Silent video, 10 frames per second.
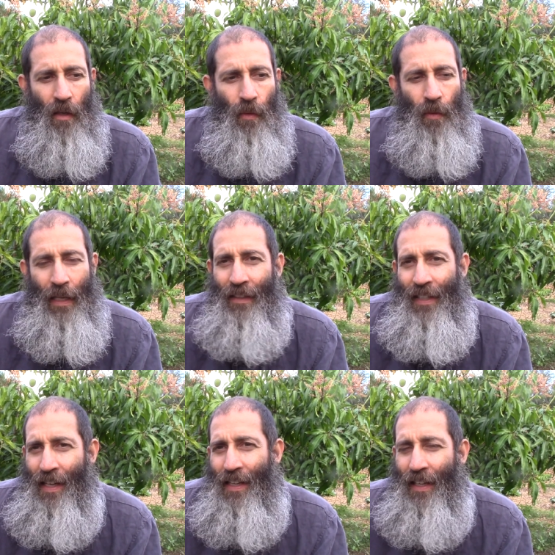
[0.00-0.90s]
without
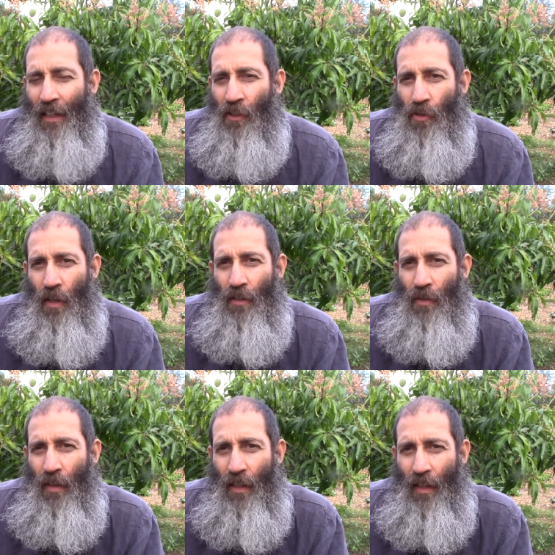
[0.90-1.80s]
taking any drugs
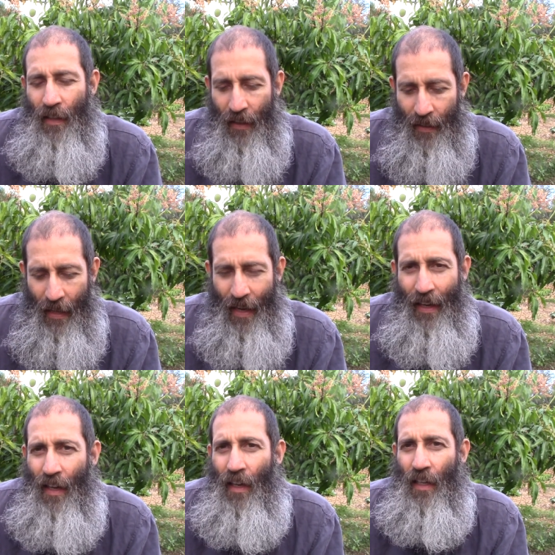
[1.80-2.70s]
or anything like
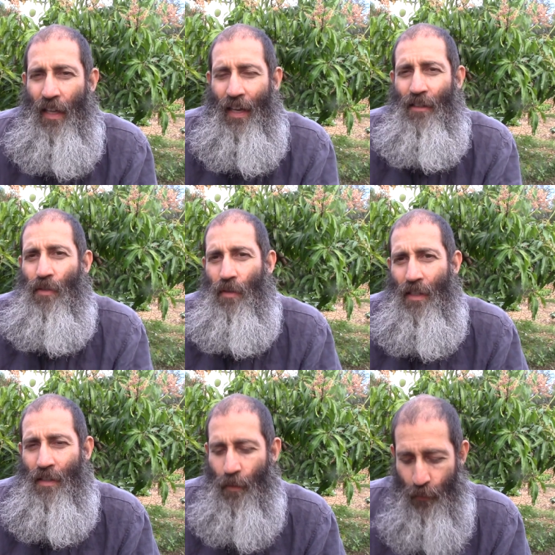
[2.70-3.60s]
that? And the answer
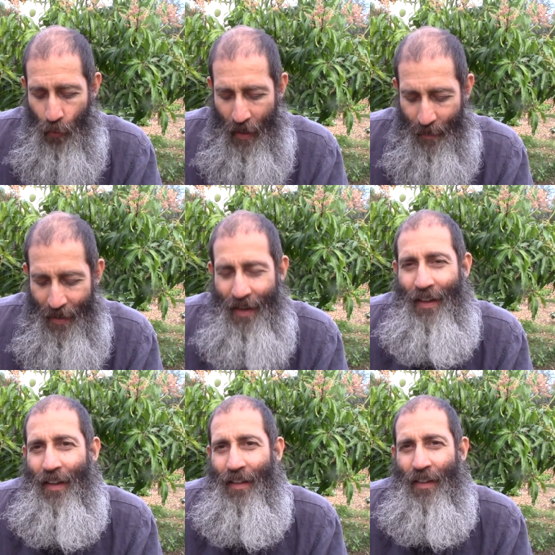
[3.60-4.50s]
is the food I'm
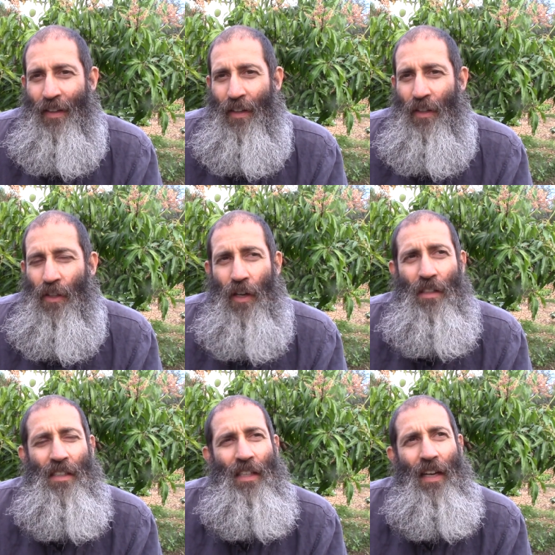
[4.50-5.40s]
eating you
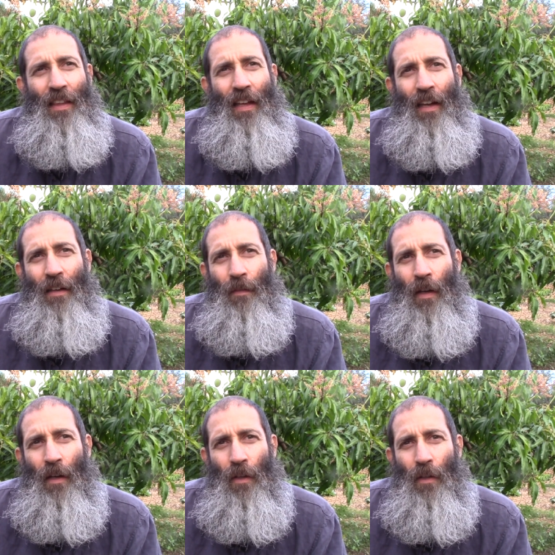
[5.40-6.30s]
understand that
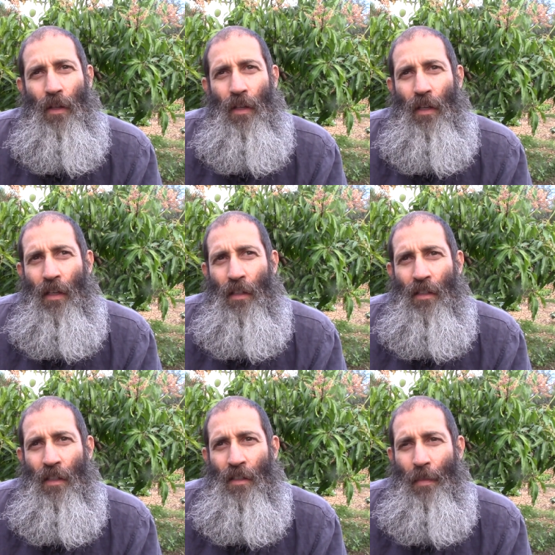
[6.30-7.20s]
uh, it's,
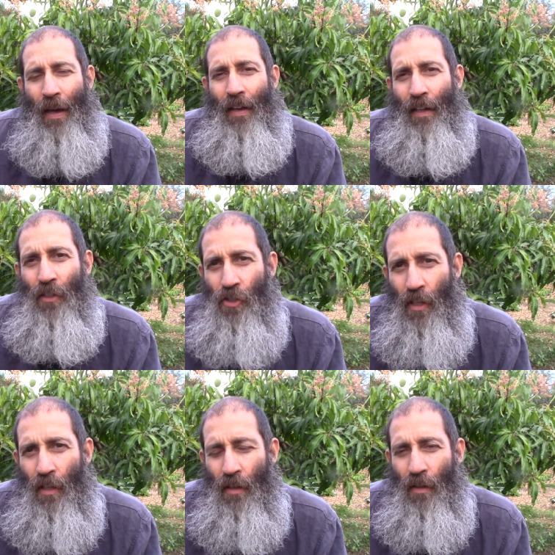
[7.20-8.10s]
it's about
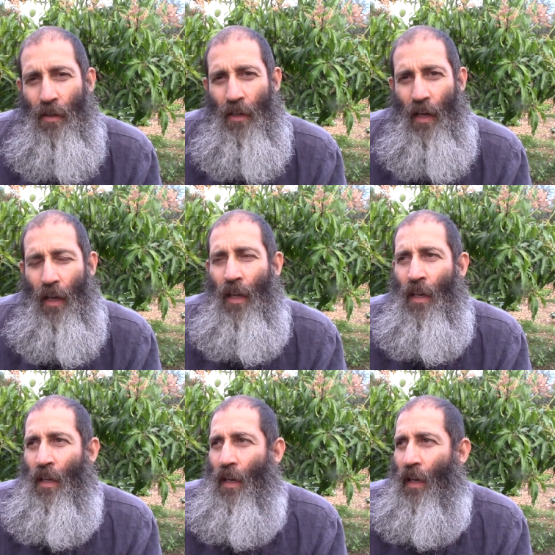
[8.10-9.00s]
energy, okay?
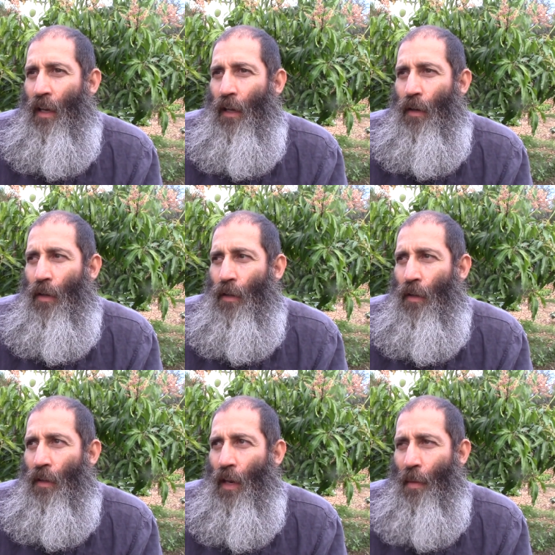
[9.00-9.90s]
And
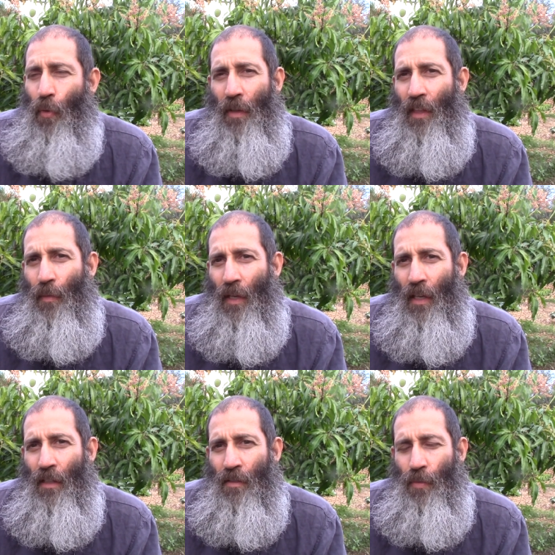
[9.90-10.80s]
the, the number one thing we
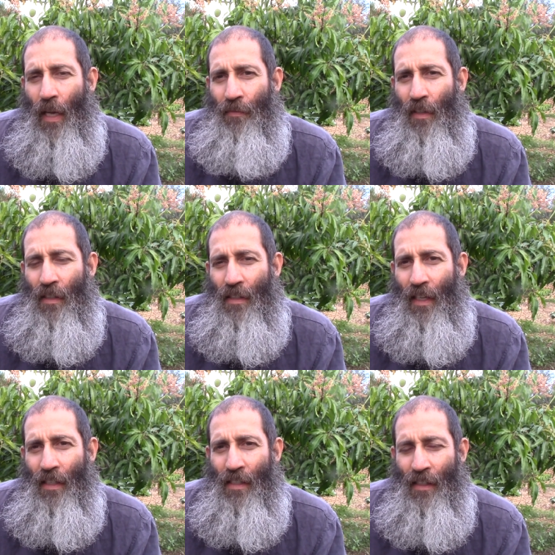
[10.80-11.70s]
need is we have to
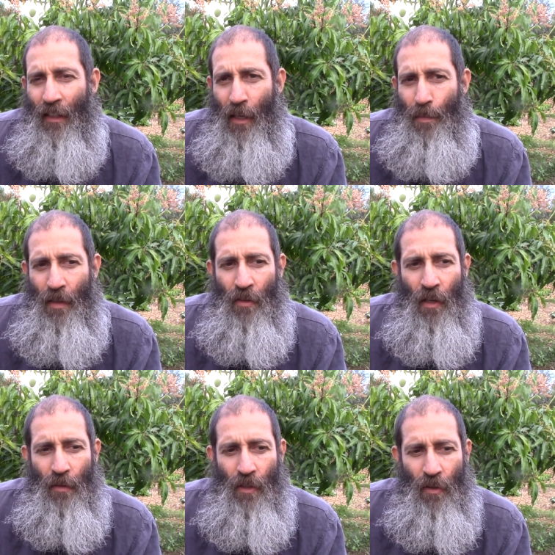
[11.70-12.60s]
understand is sleep is going
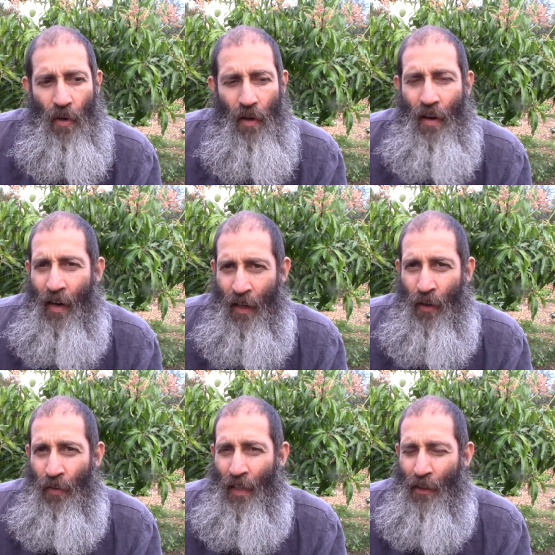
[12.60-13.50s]
to restore our
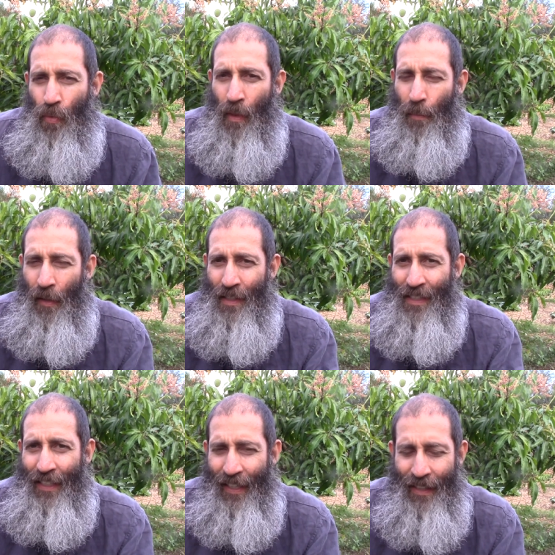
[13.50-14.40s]
health. That's where the blood
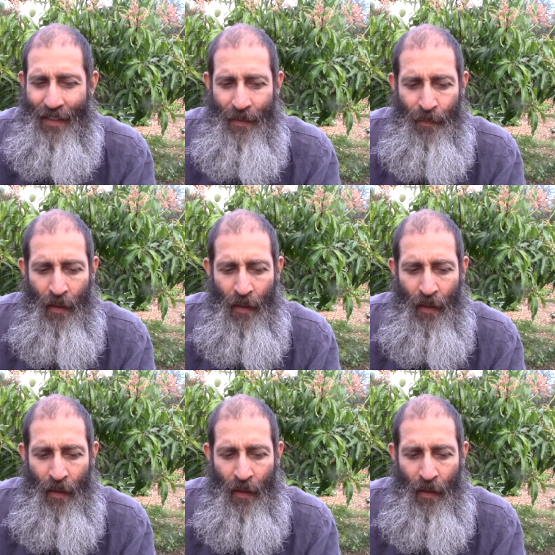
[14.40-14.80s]
is cleansed,